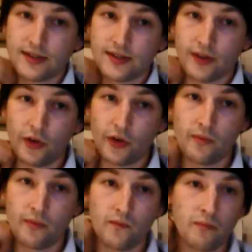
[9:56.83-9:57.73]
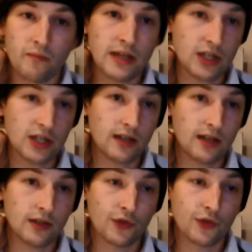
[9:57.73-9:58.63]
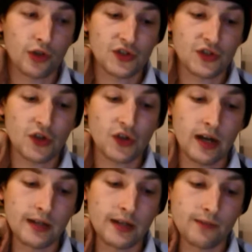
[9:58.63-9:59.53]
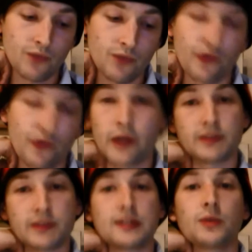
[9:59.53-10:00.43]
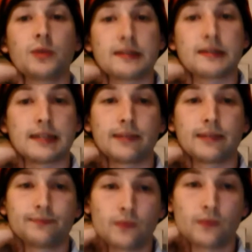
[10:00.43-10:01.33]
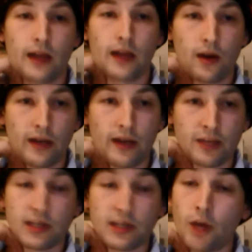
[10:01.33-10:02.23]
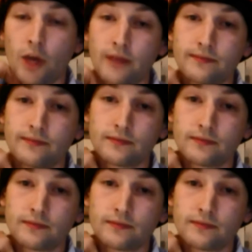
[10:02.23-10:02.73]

So magic, you've got to decide the frequency you want to see it. Now, it can be common,